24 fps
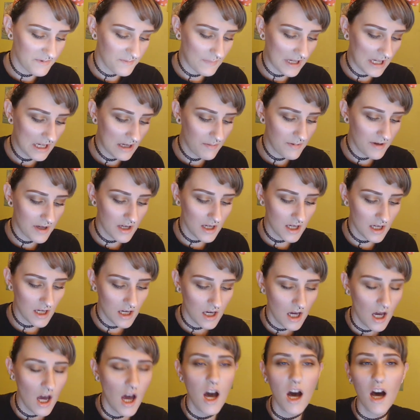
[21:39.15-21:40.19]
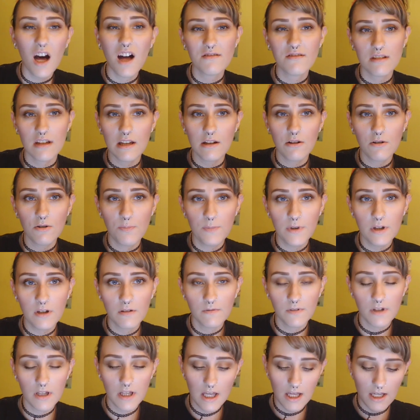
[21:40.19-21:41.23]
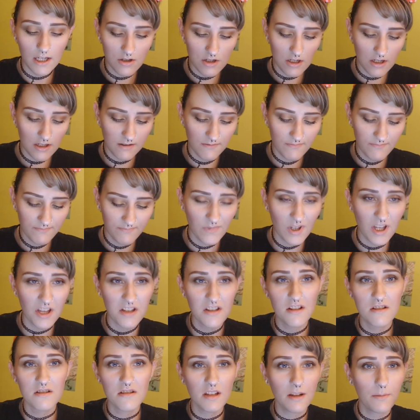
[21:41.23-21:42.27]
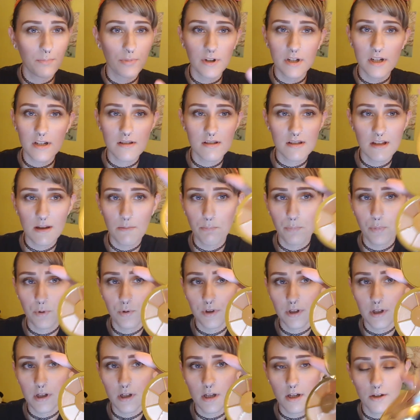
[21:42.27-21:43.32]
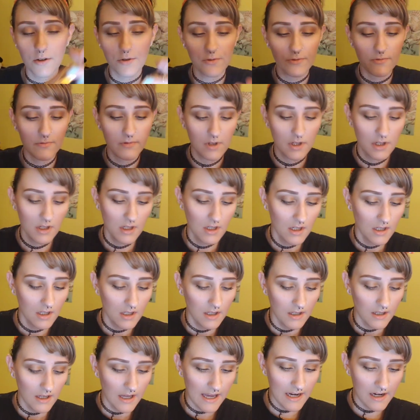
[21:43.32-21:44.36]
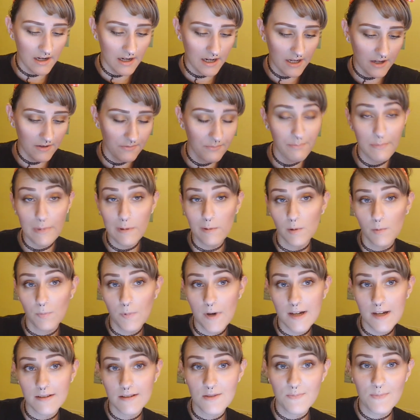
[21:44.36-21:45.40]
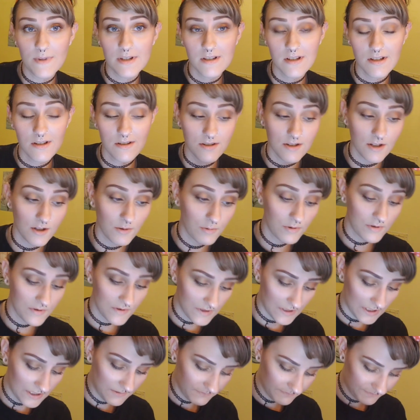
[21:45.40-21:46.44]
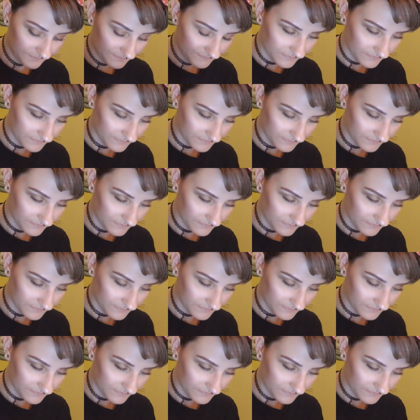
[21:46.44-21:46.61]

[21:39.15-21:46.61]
Maybe I'll take it with me on vacation, because it's like pretty simple, you know. I don't know. Maybe I'll pass it to my sister. We'll see.